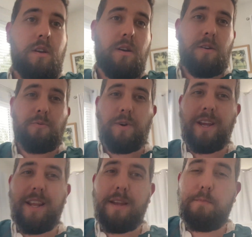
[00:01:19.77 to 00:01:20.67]
All
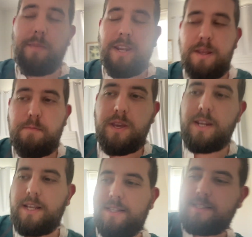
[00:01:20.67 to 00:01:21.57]
right, had many
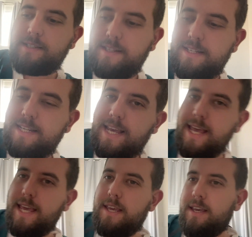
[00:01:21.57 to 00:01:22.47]
meetings
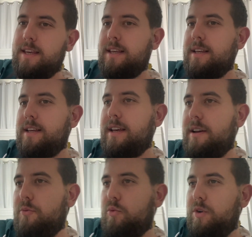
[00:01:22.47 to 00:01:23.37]
today.
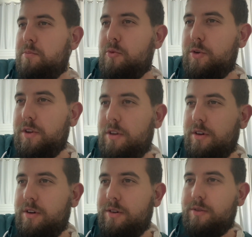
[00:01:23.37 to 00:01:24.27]
Have one more to
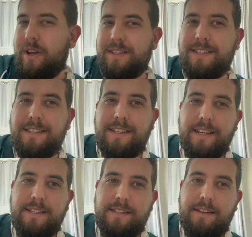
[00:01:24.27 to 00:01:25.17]
go at
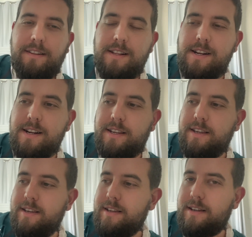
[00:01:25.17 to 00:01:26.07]
six o'clock.
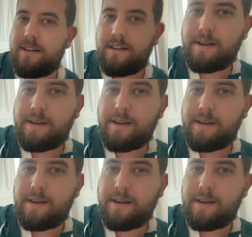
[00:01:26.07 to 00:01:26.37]
Uh, I